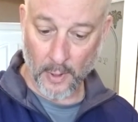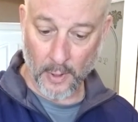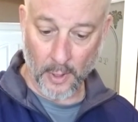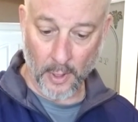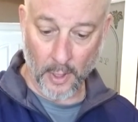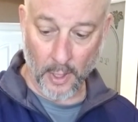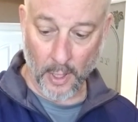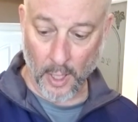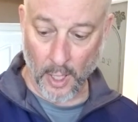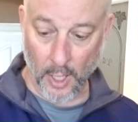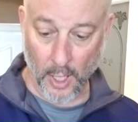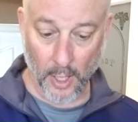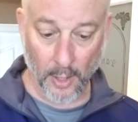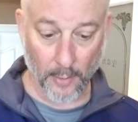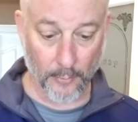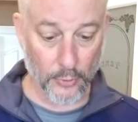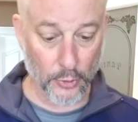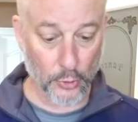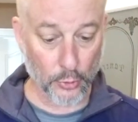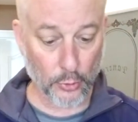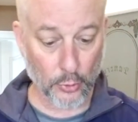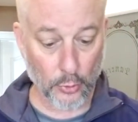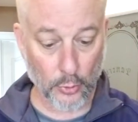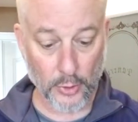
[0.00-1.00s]

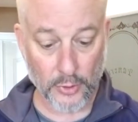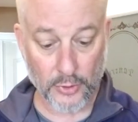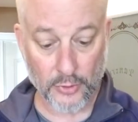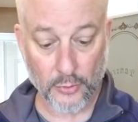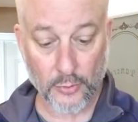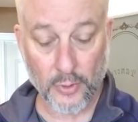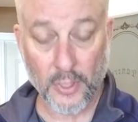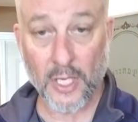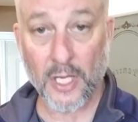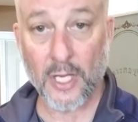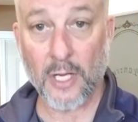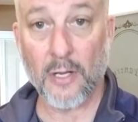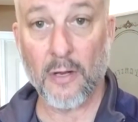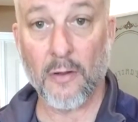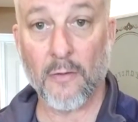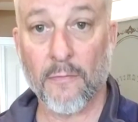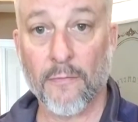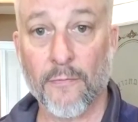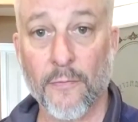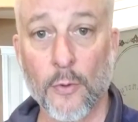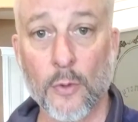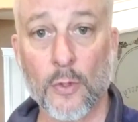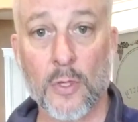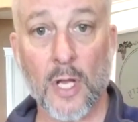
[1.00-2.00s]
You're going to need
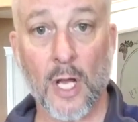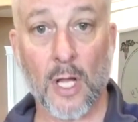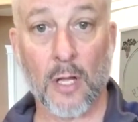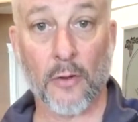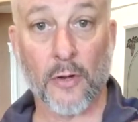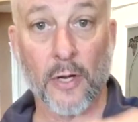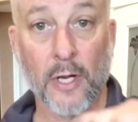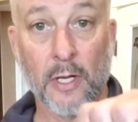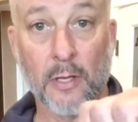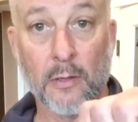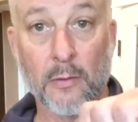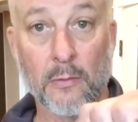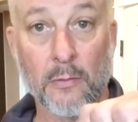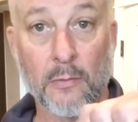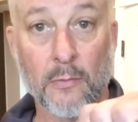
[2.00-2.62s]
food coloring.